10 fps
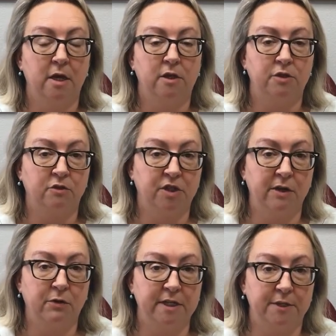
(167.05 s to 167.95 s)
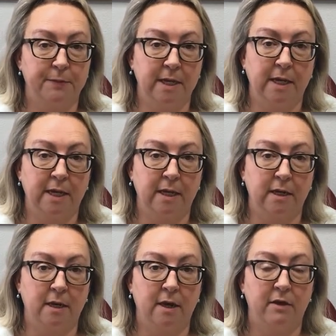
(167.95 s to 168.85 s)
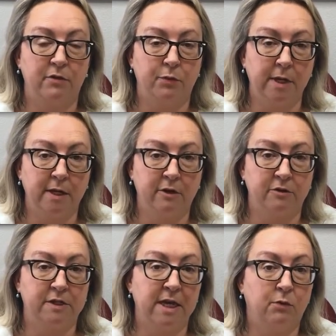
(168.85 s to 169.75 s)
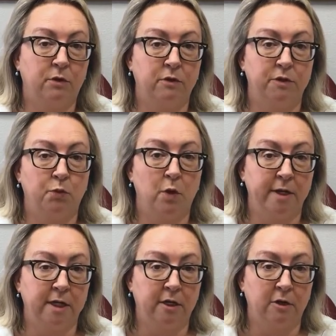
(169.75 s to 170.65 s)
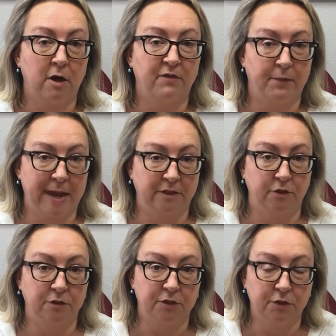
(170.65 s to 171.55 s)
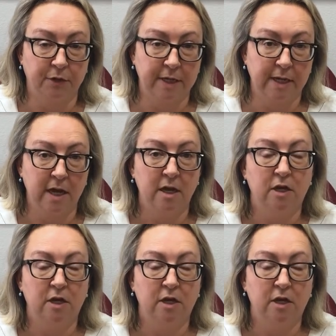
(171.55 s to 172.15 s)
So generally speaking, 3 years equals 1 year of a bachelor's degree.